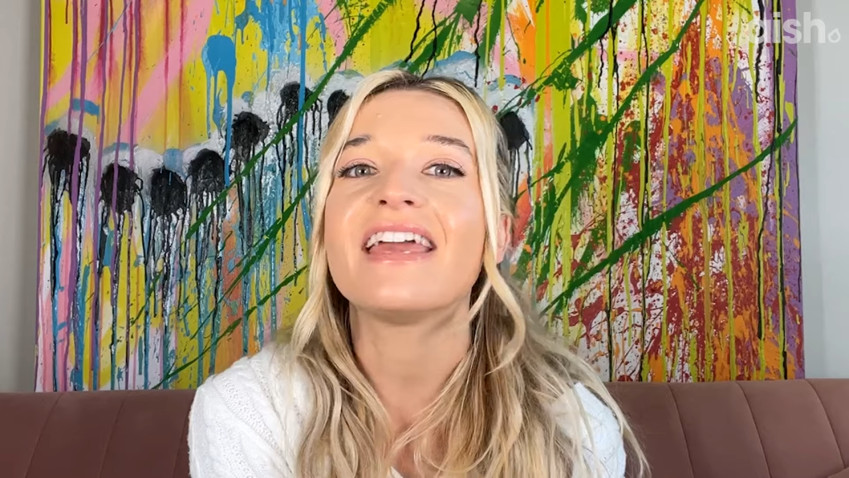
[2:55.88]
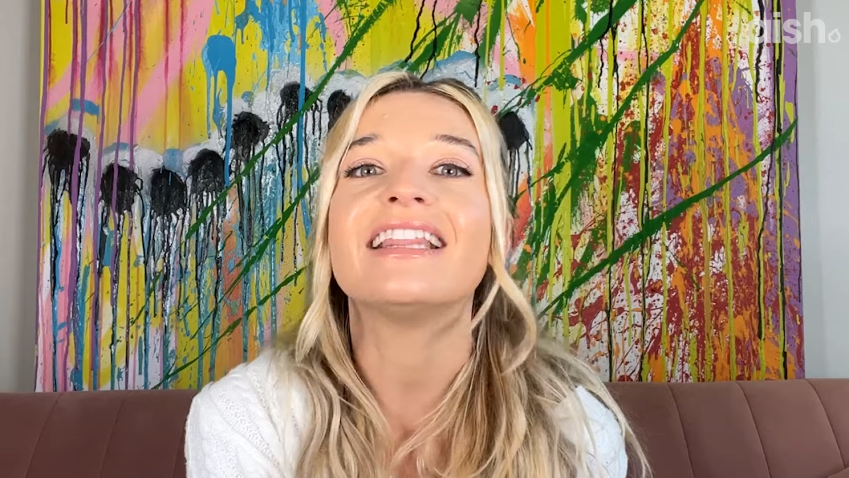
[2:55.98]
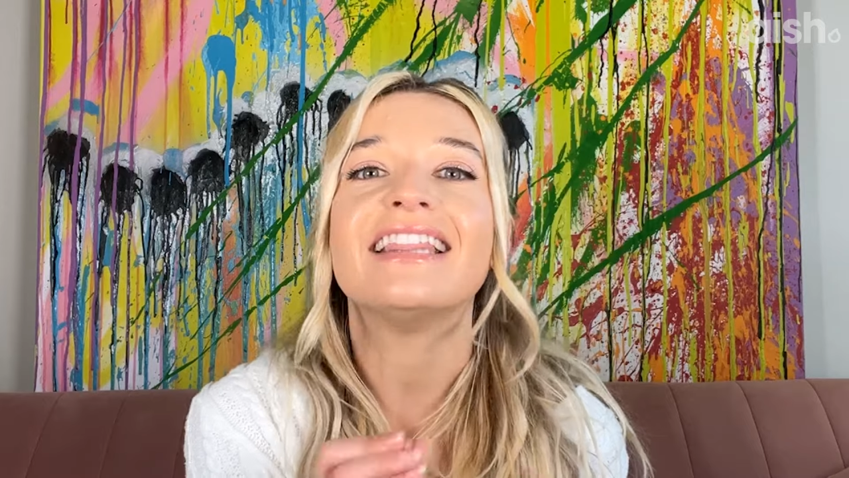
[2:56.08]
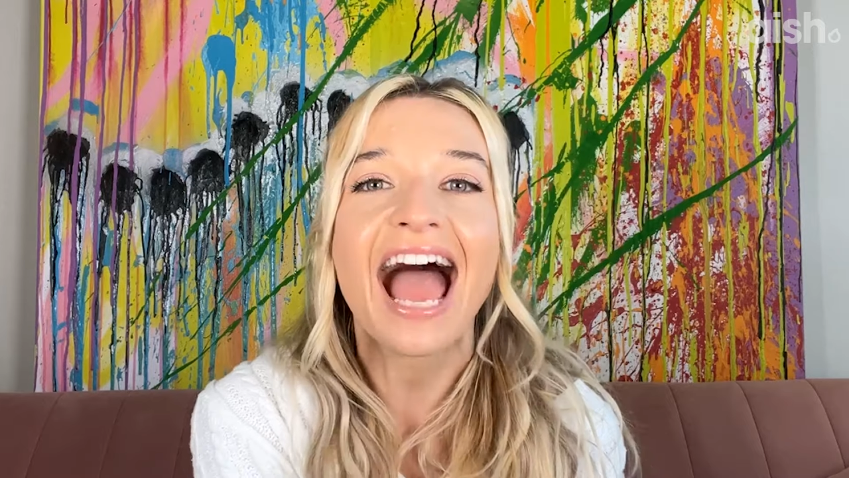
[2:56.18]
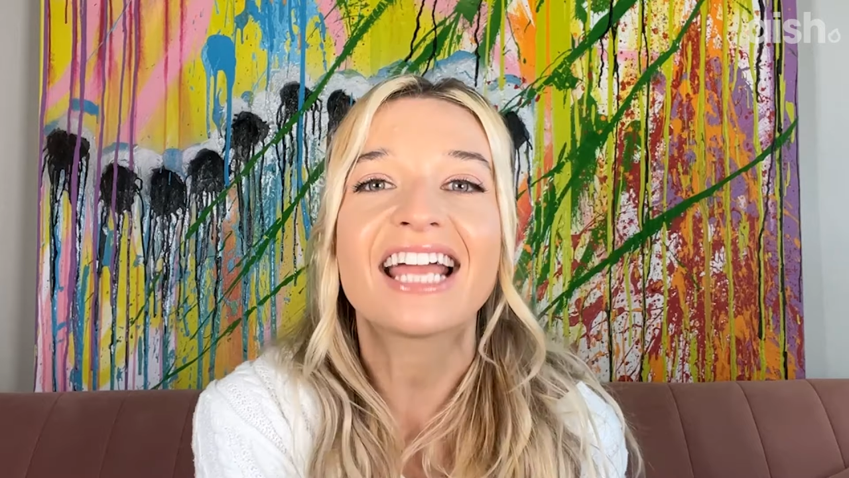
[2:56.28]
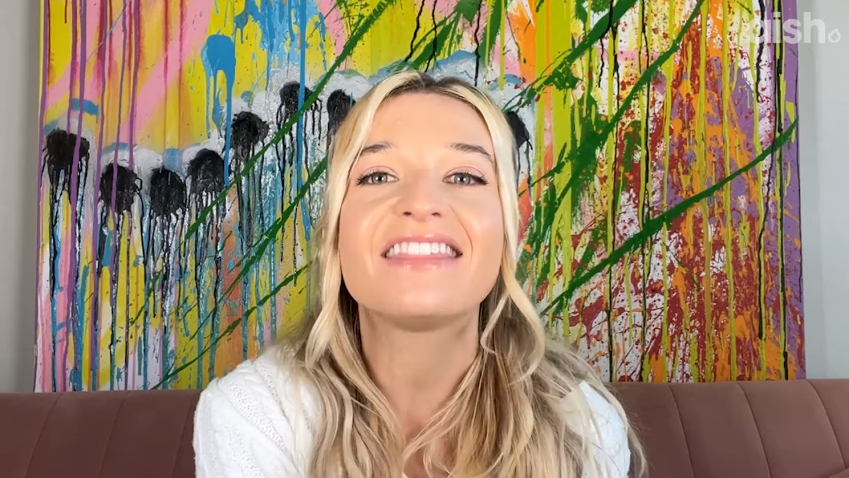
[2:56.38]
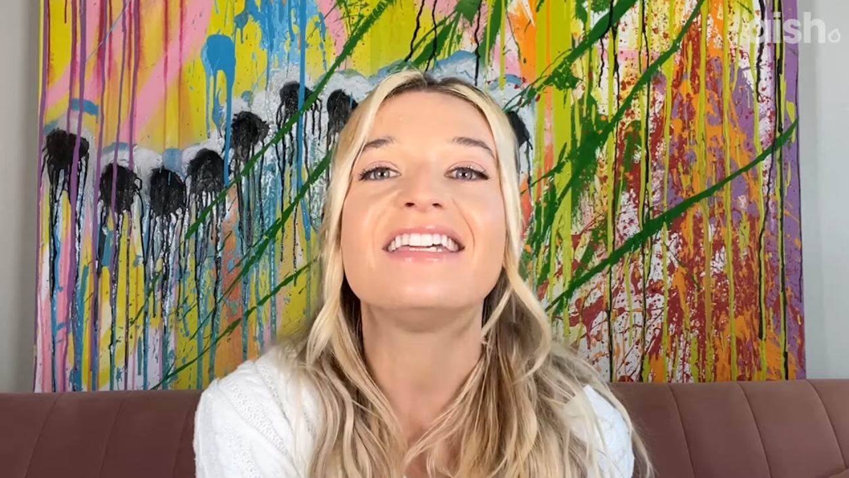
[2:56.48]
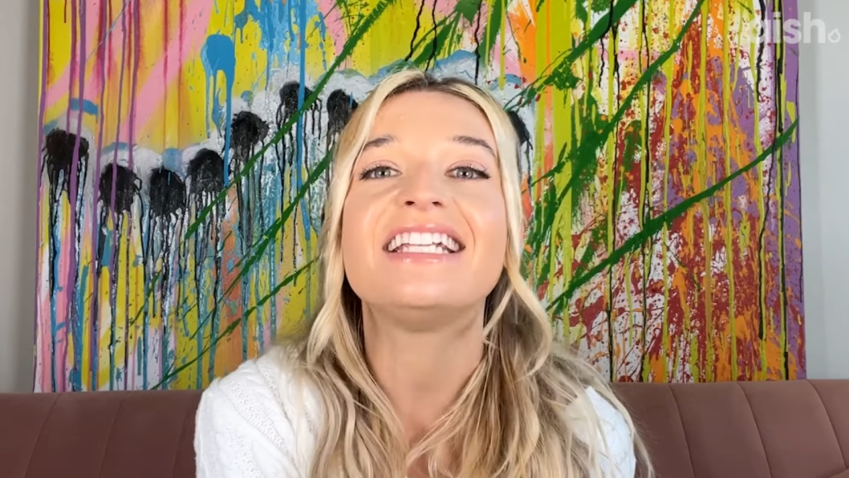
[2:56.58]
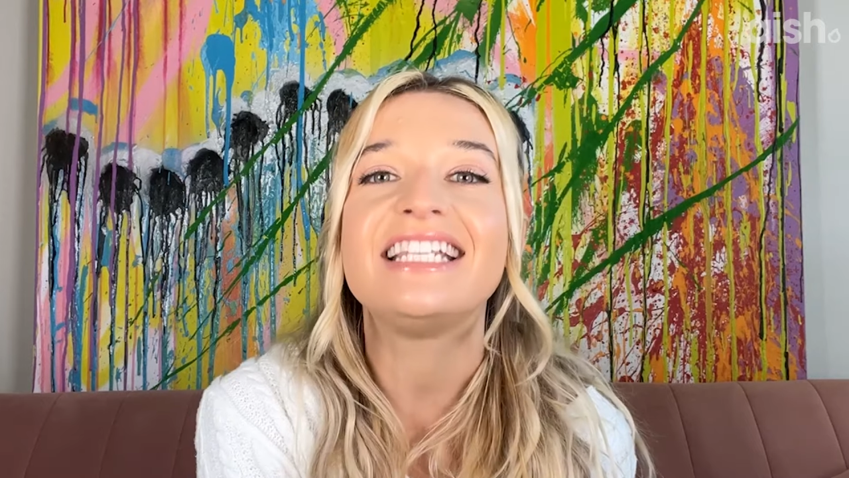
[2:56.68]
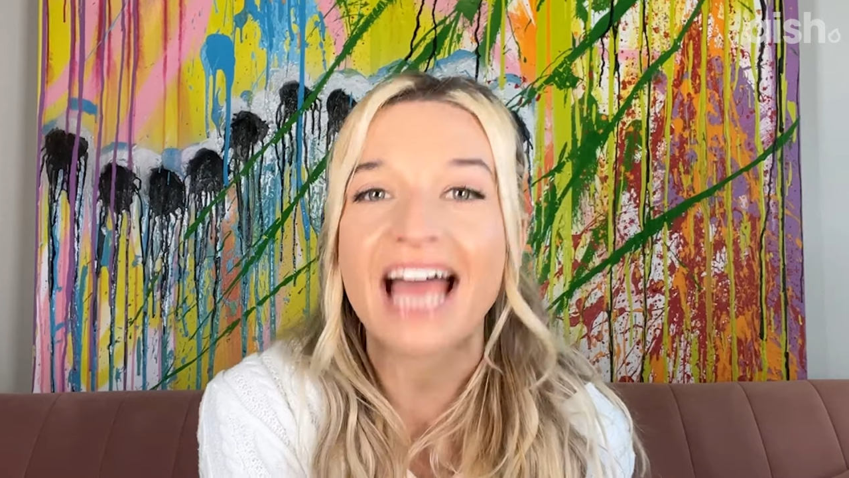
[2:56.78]
they lack
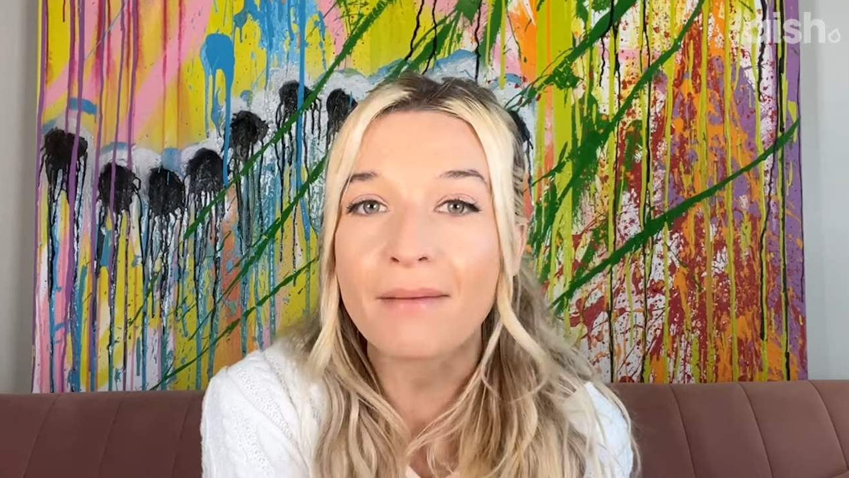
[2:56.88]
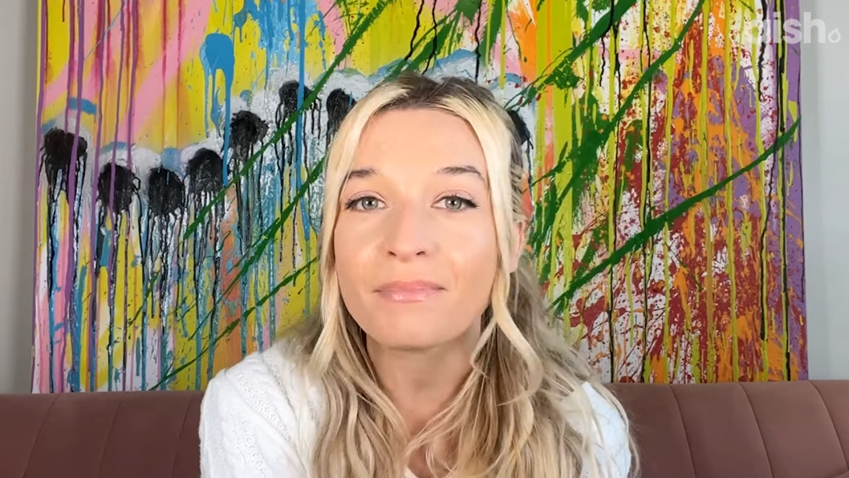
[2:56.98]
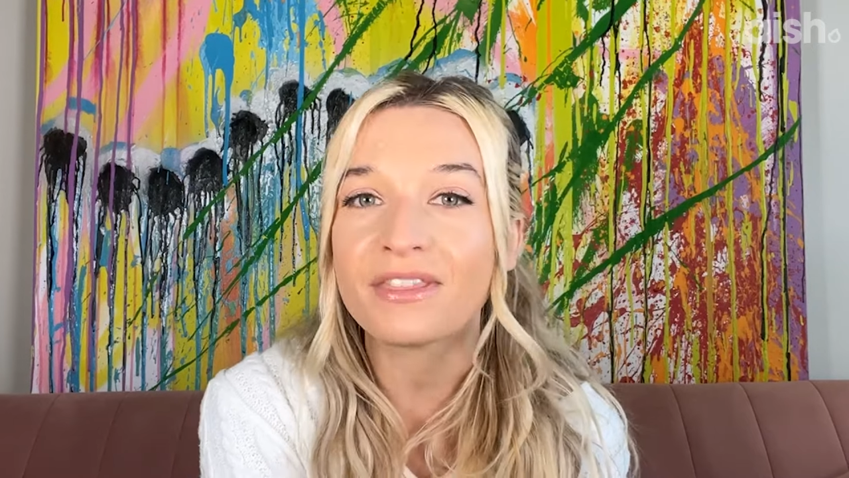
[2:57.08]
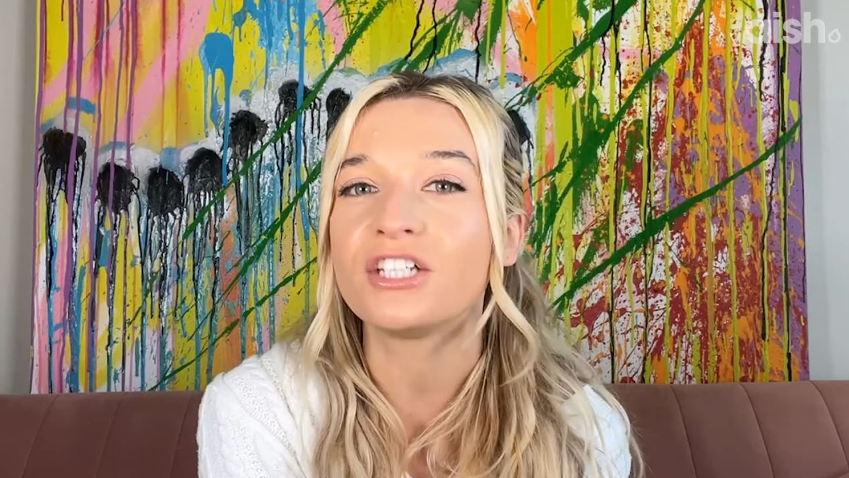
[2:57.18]
the depth